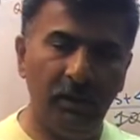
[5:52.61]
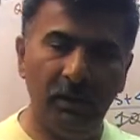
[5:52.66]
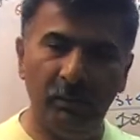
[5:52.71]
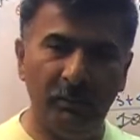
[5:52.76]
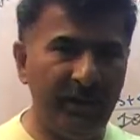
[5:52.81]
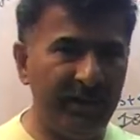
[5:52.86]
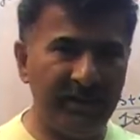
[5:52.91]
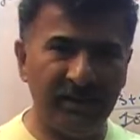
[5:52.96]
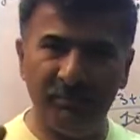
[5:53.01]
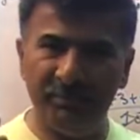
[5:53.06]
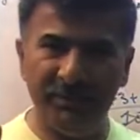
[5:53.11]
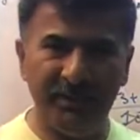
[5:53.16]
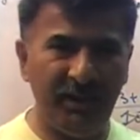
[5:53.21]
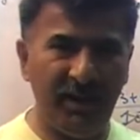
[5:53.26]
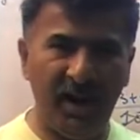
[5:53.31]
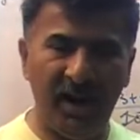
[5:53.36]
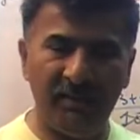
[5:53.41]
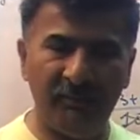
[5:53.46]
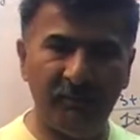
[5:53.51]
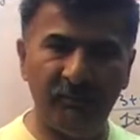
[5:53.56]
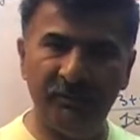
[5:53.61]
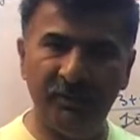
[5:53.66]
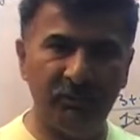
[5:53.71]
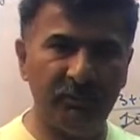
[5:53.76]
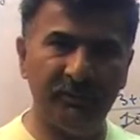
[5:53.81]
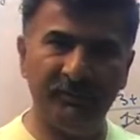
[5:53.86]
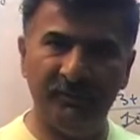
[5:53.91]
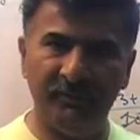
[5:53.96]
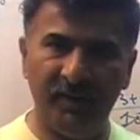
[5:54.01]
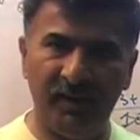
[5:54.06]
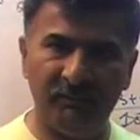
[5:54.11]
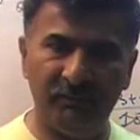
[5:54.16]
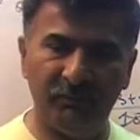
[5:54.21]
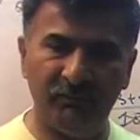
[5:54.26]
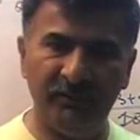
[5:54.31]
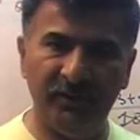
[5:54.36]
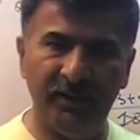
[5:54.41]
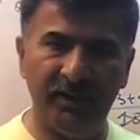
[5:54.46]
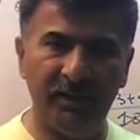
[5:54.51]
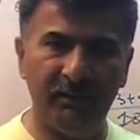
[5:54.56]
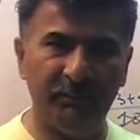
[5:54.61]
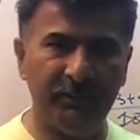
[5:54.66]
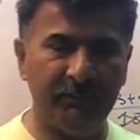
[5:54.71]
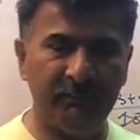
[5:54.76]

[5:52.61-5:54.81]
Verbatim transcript: Why compare half of this versus half of that